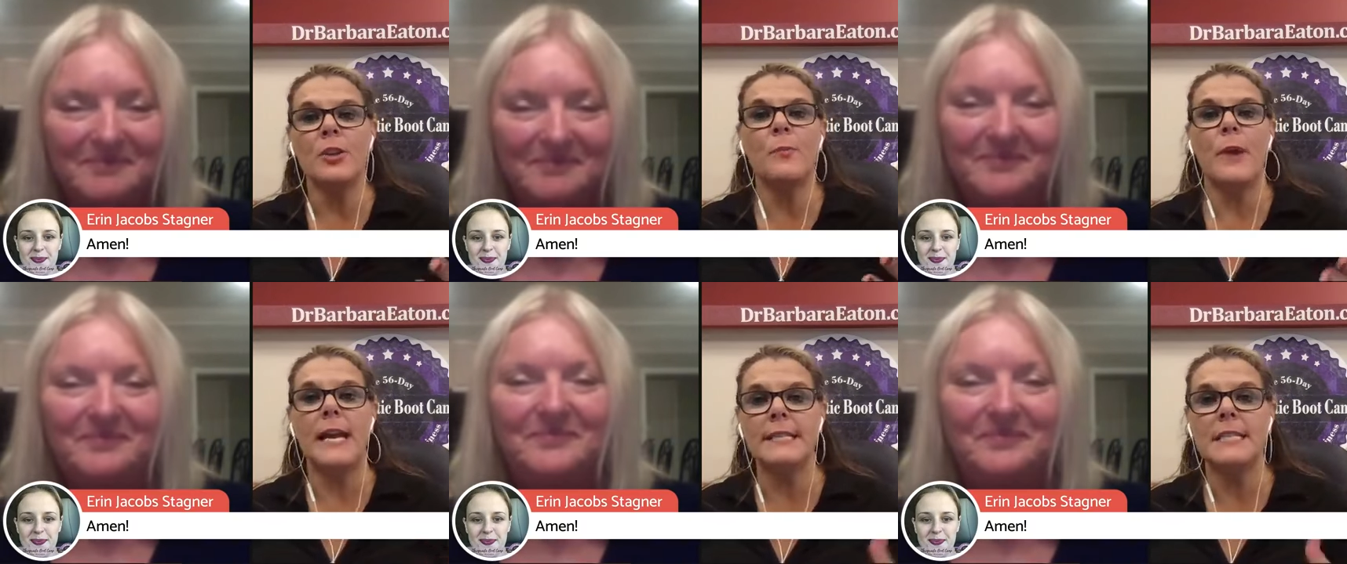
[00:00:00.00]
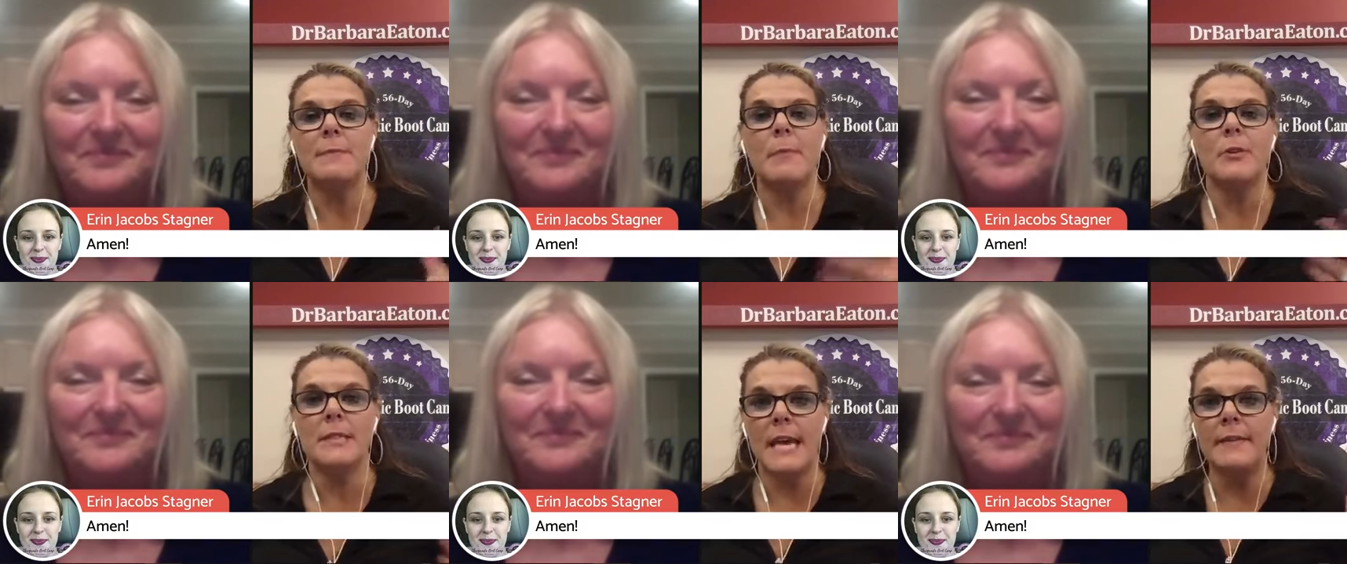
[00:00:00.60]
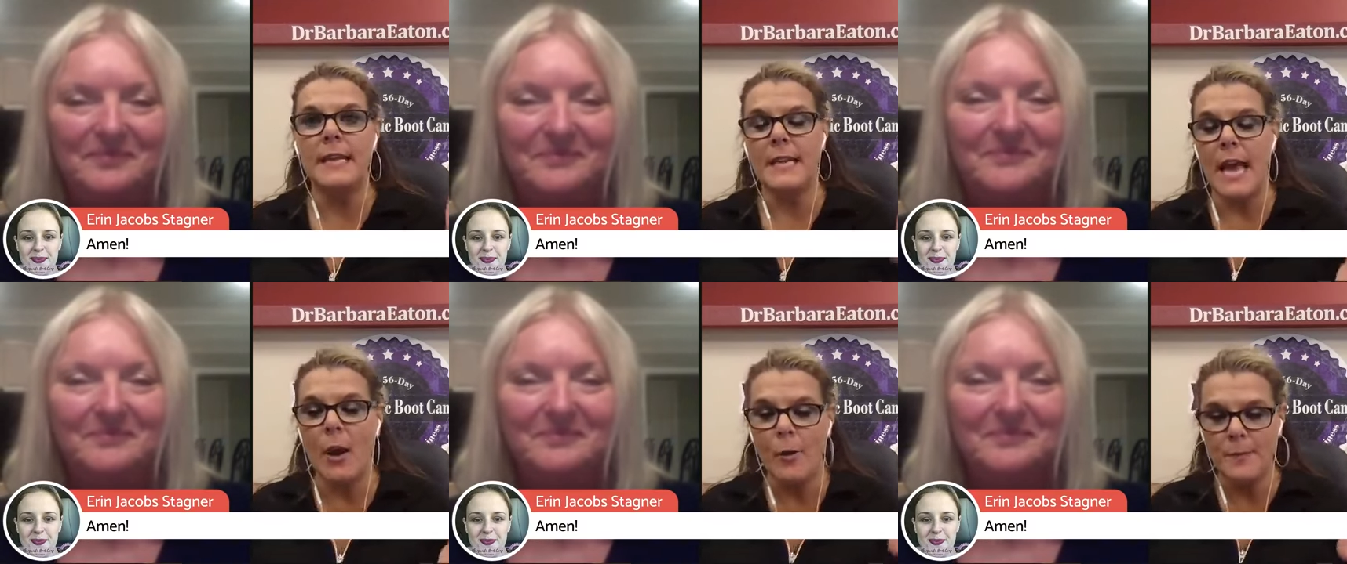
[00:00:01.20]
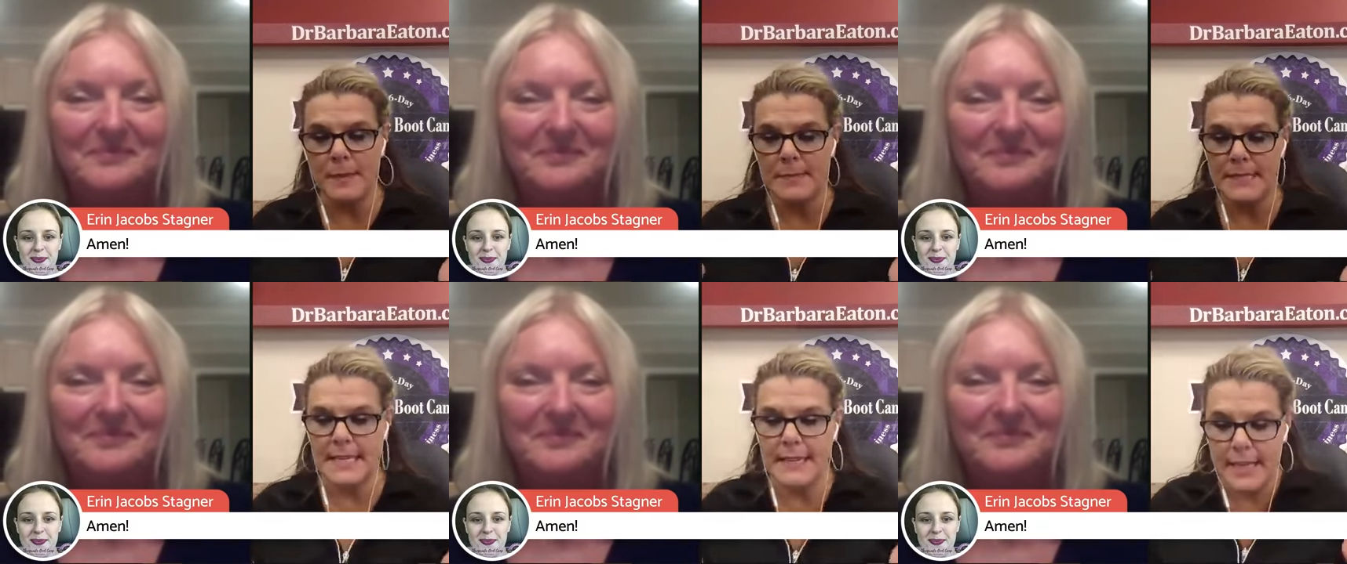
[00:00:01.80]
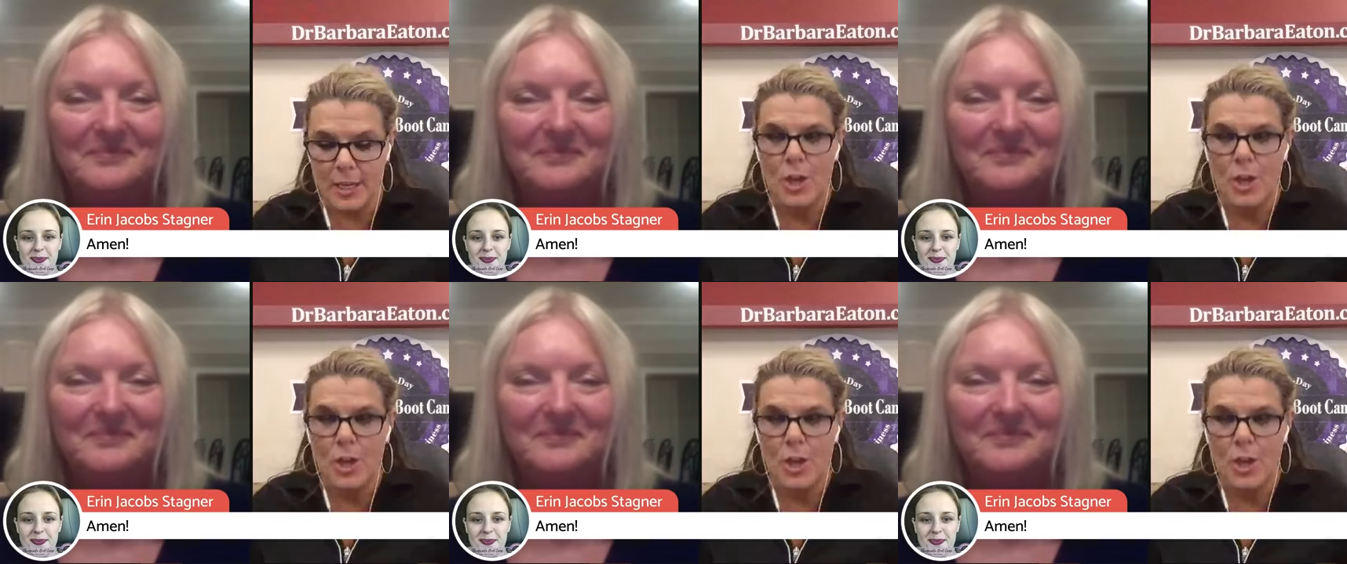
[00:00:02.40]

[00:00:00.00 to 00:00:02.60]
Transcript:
Speaker 1: practice members and then help them see that